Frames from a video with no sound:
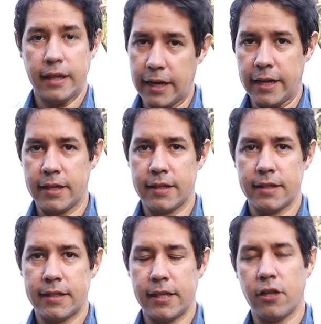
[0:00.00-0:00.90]
G'day,
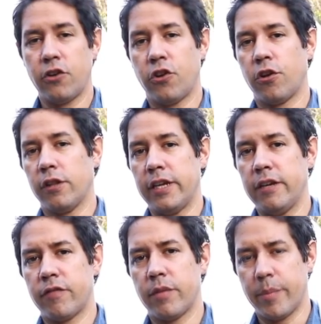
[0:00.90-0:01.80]
Dylan O'Donnell
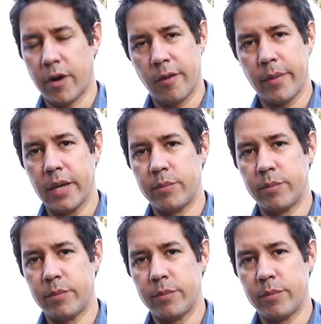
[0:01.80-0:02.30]
here from the Byron Bay